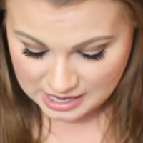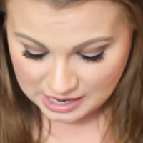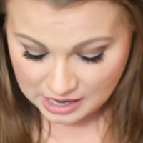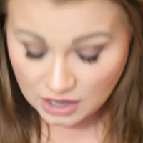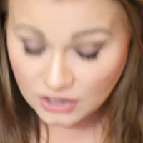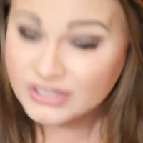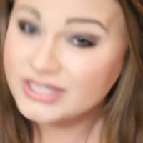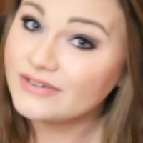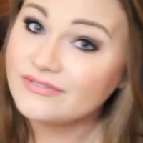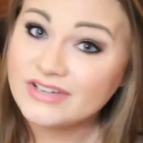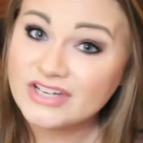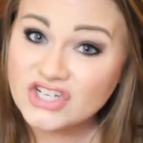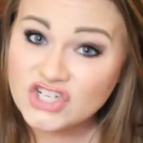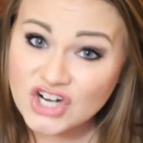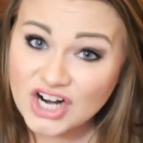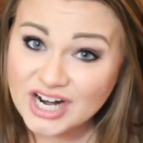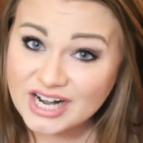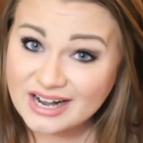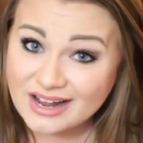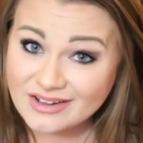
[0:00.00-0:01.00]
I'll definitely
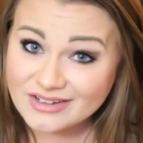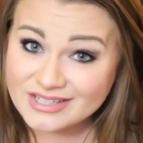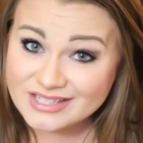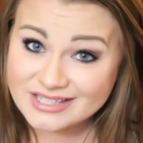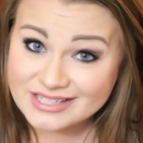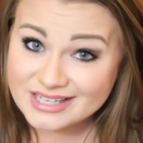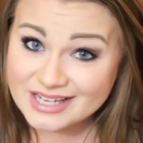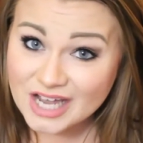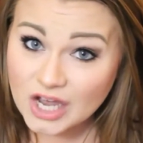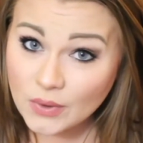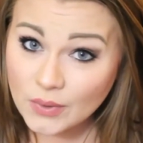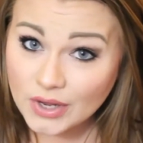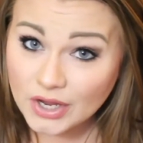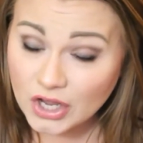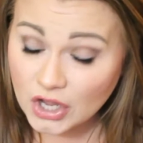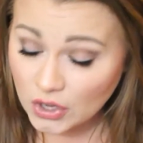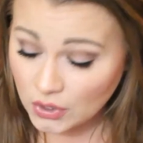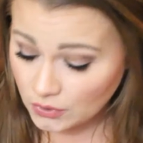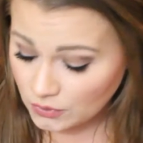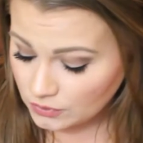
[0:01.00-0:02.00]
try it out and see how it
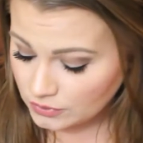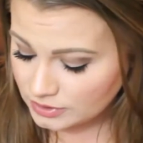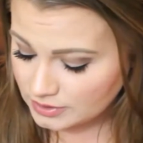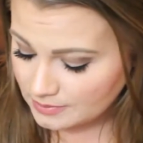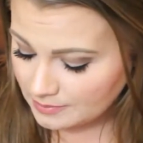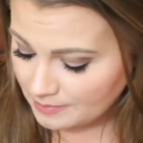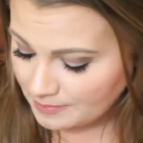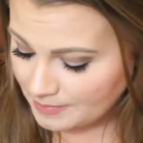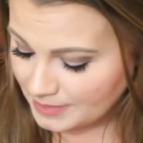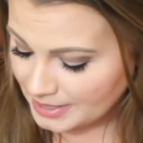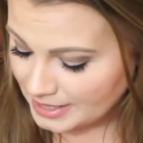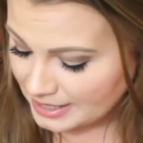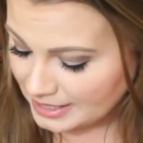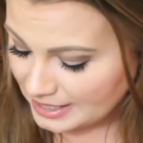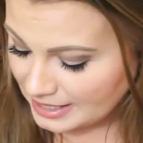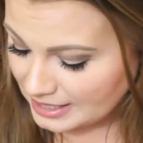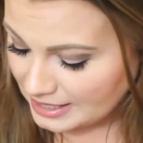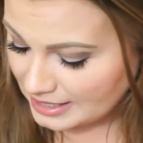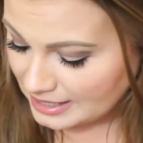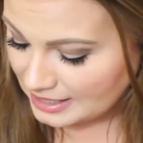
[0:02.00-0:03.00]
goes,
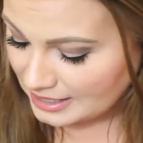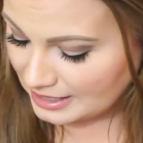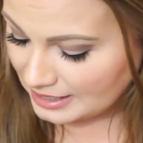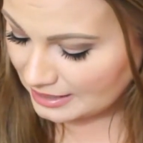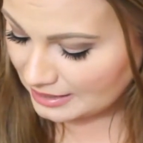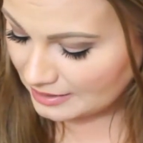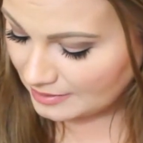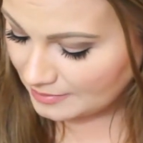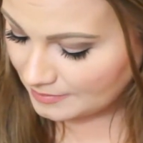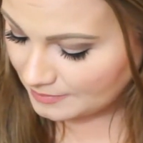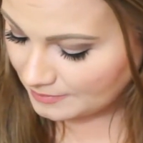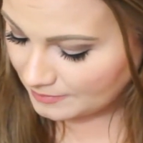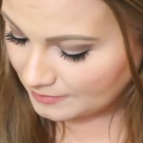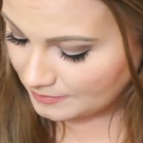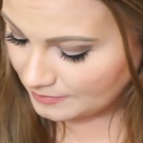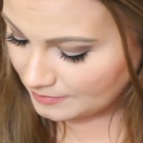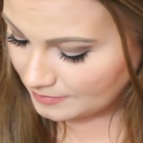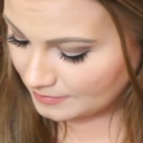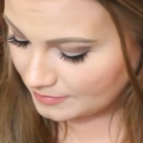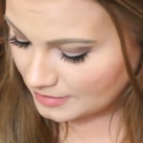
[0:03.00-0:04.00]
but
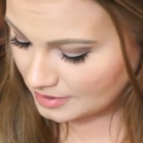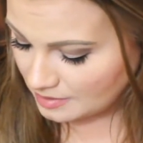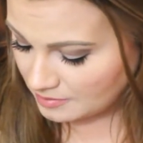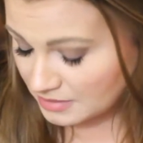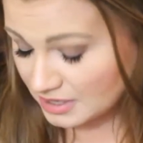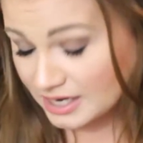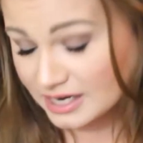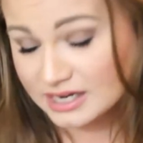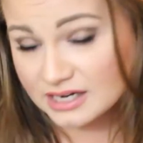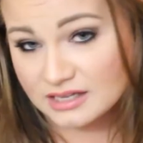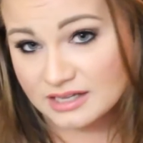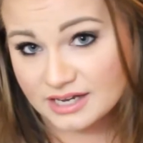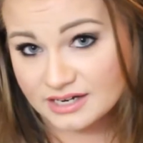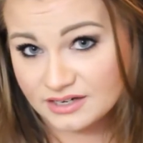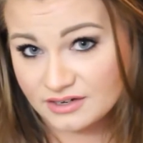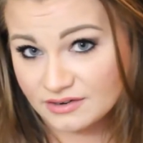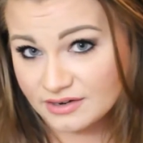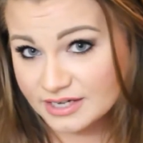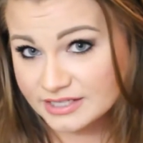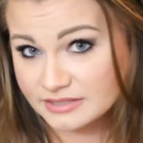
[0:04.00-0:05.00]
I'm not gonna lie to
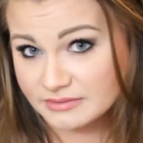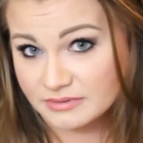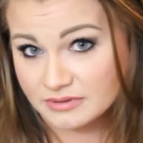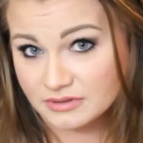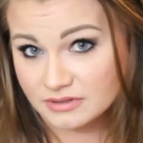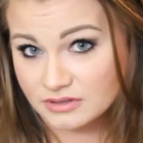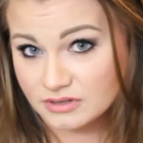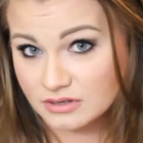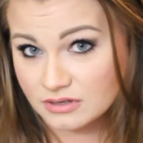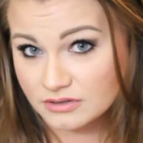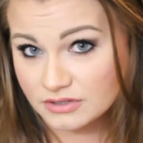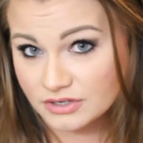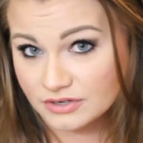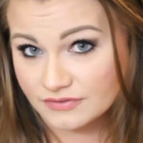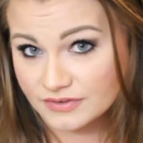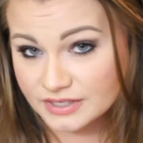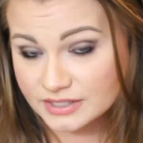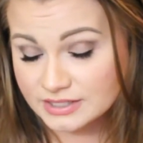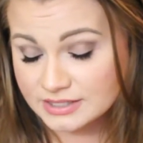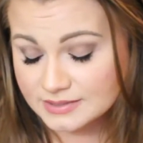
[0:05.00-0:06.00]
you guys, I'm a little
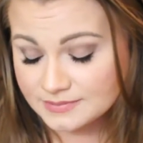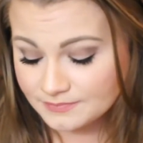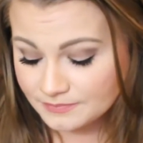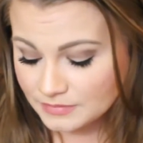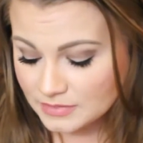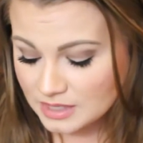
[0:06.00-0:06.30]
nervous.